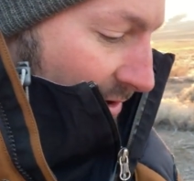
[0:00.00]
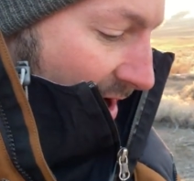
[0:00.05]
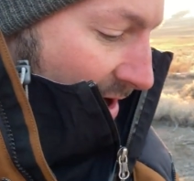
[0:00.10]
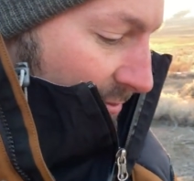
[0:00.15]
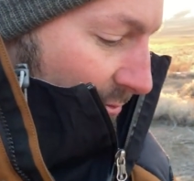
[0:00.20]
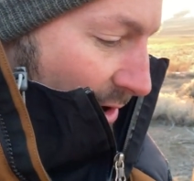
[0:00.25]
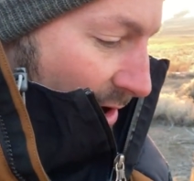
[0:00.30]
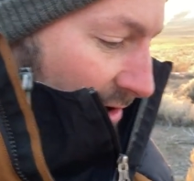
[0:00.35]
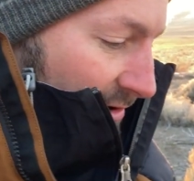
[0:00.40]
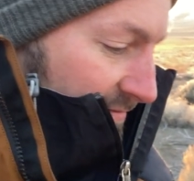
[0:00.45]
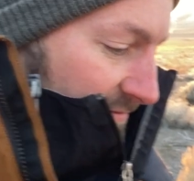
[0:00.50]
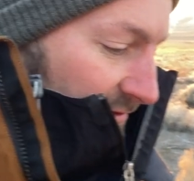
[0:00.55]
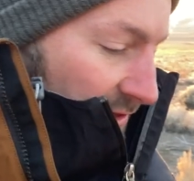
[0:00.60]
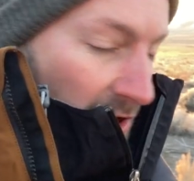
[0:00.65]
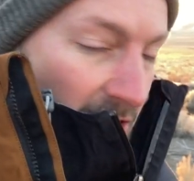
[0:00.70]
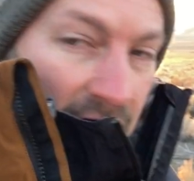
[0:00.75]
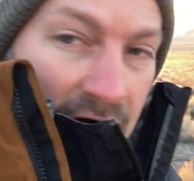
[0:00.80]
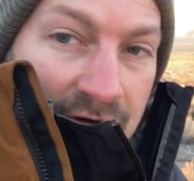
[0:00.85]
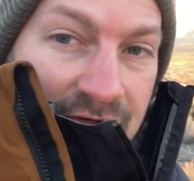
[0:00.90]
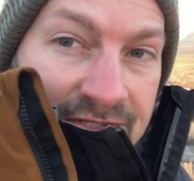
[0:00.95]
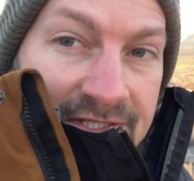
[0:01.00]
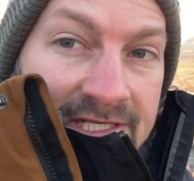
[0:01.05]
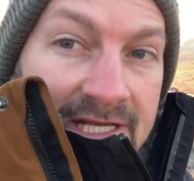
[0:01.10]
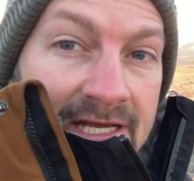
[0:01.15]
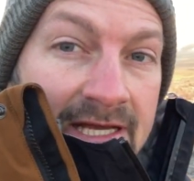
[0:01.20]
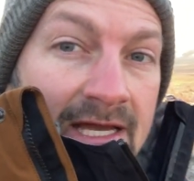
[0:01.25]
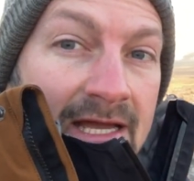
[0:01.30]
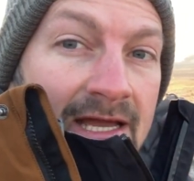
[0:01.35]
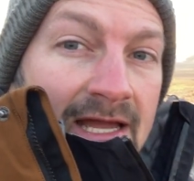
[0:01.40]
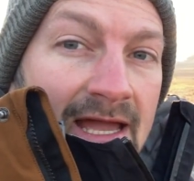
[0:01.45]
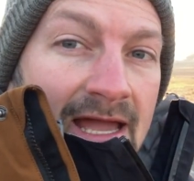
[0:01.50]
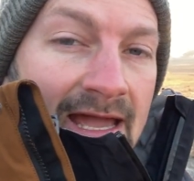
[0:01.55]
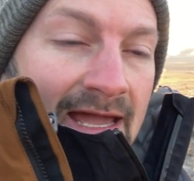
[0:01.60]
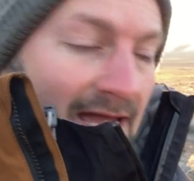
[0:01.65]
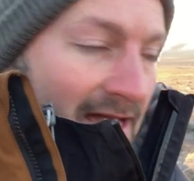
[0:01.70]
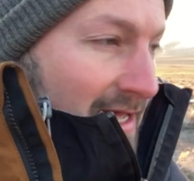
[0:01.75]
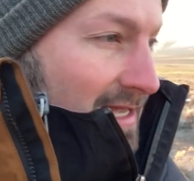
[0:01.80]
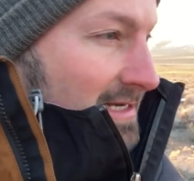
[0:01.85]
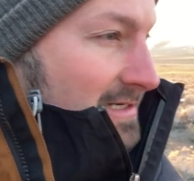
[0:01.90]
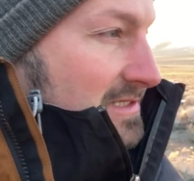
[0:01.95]
groundwater flows
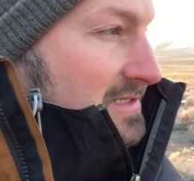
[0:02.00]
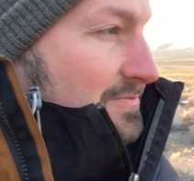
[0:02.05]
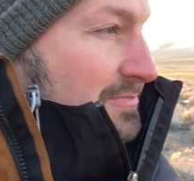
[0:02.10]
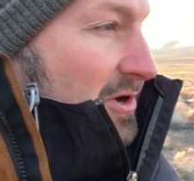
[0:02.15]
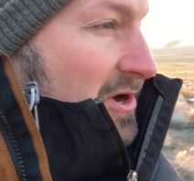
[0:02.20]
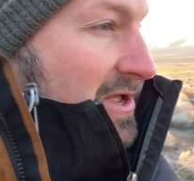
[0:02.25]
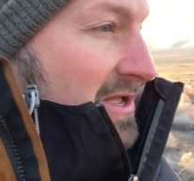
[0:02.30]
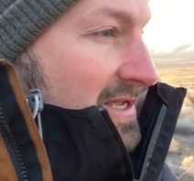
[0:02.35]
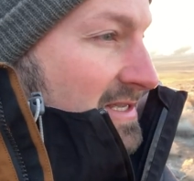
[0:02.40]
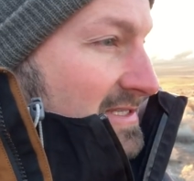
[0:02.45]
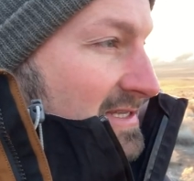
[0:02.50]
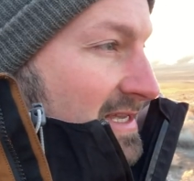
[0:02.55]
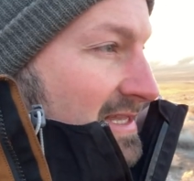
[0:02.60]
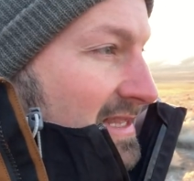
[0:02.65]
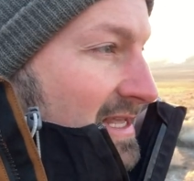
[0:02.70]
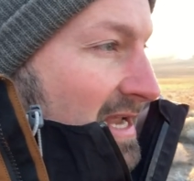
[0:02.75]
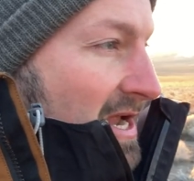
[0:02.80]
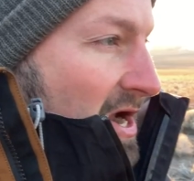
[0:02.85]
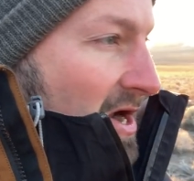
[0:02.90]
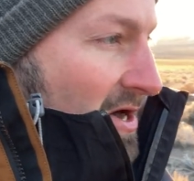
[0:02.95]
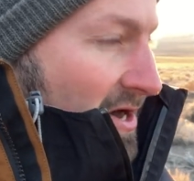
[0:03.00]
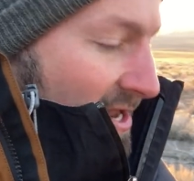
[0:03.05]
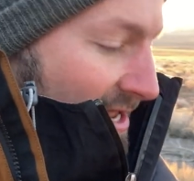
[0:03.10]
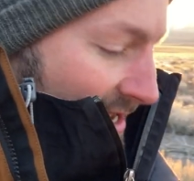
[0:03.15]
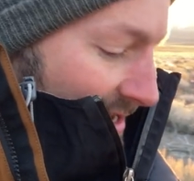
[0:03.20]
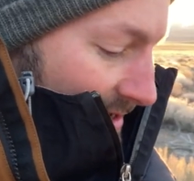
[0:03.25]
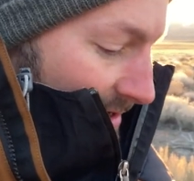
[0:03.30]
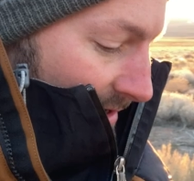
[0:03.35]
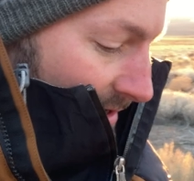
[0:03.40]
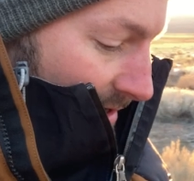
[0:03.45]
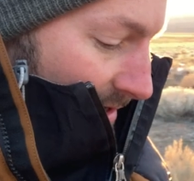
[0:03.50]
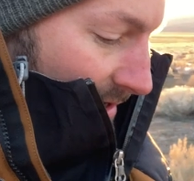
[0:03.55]
and springs in the area,